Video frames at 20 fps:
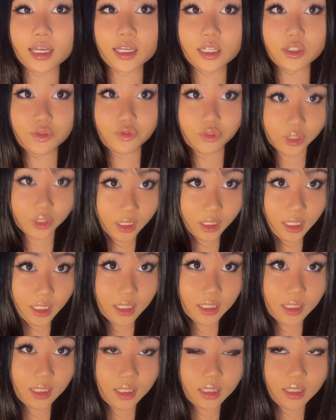It's really
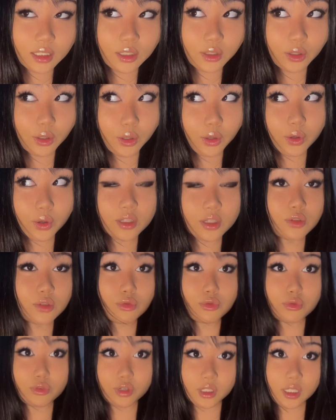easy to do, it's
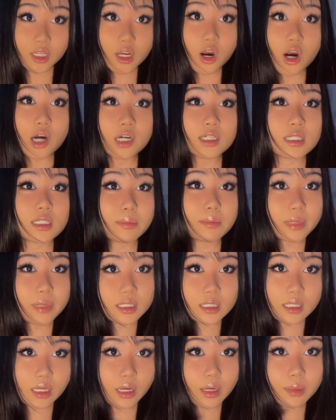really hard to
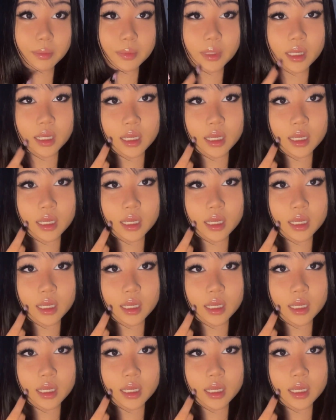mess up.